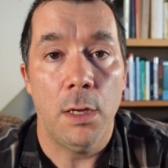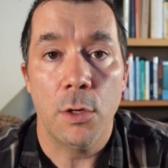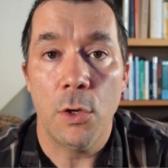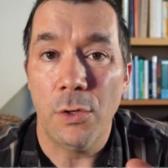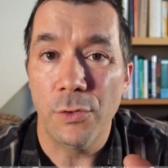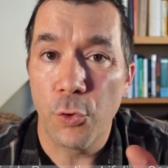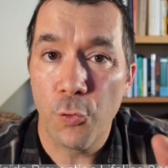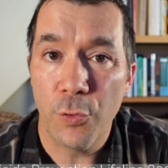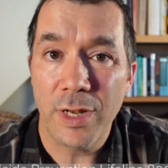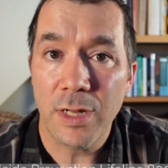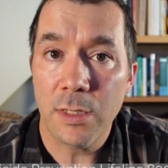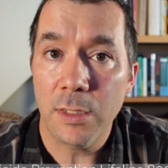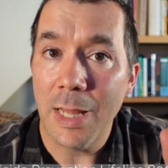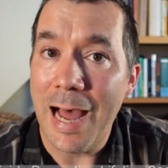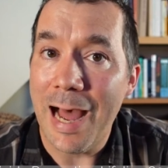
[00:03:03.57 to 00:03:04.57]
called
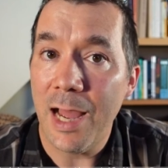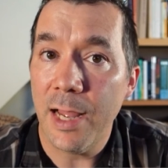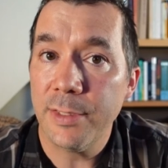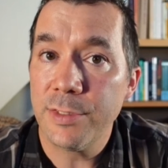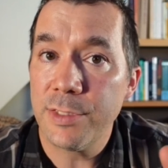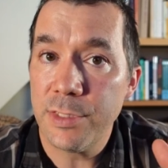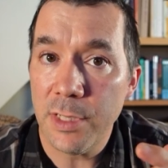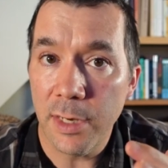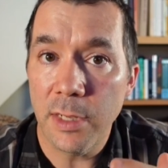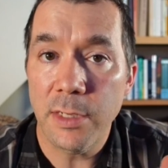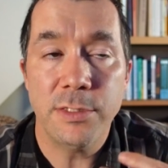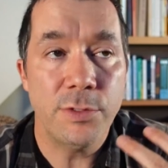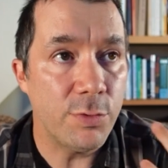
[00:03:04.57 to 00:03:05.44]
Critical Han Studies.